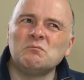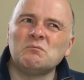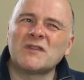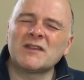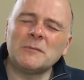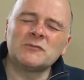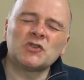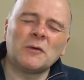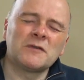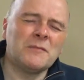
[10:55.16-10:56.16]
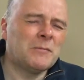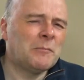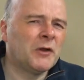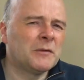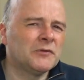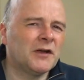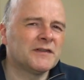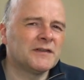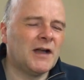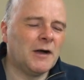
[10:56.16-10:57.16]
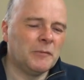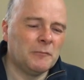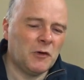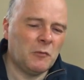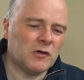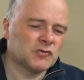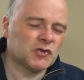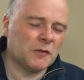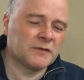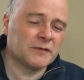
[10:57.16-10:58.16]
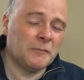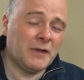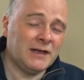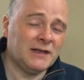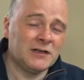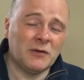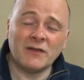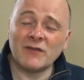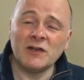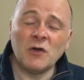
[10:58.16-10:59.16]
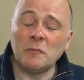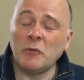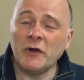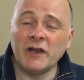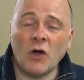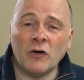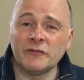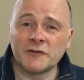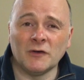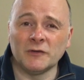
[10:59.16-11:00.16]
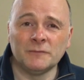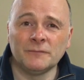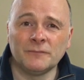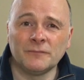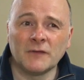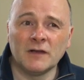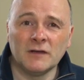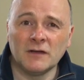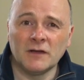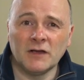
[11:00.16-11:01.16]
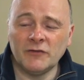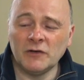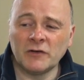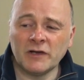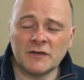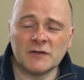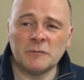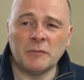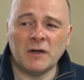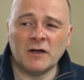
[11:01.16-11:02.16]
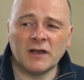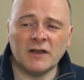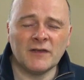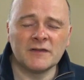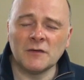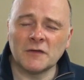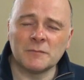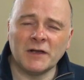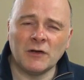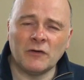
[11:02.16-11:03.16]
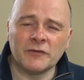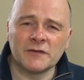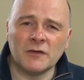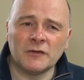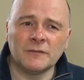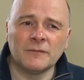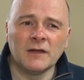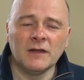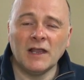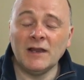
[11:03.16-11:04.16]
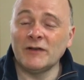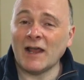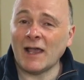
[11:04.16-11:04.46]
some shops may be putting prices up, but what shops are mainly doing, they're not putting offers on. If you look at your supermarket, there's not as many offers on. Even